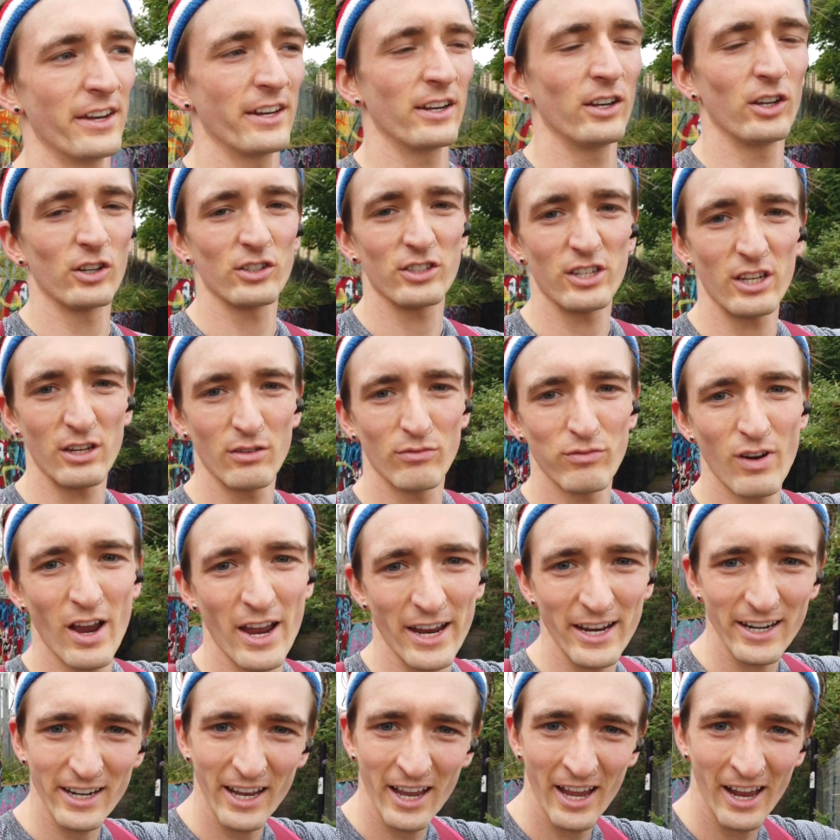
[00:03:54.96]
then you look to your
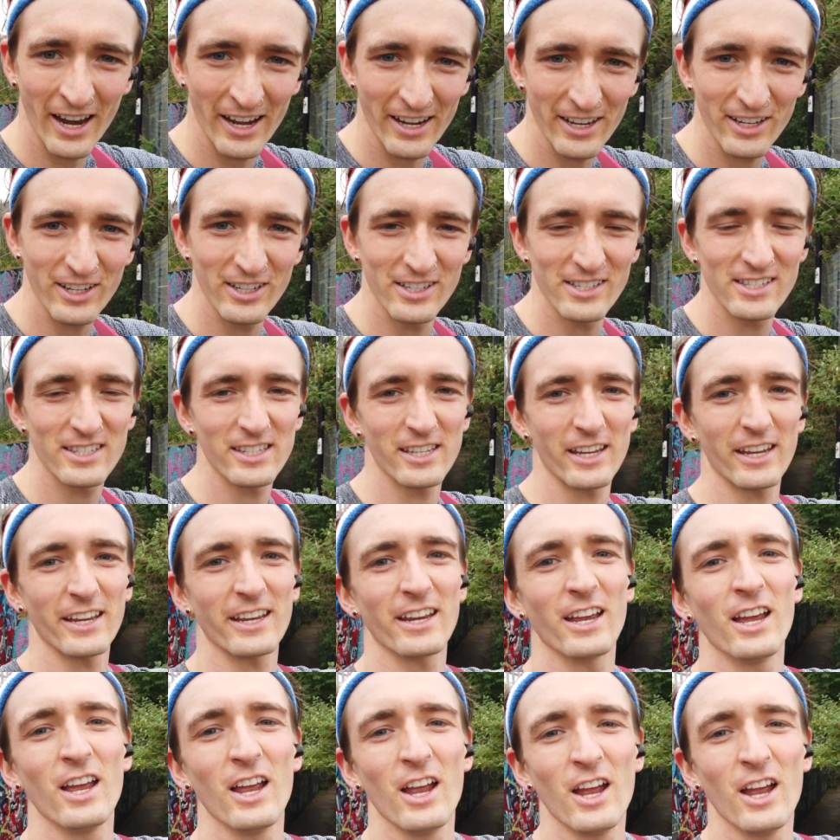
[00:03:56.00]
right and you can see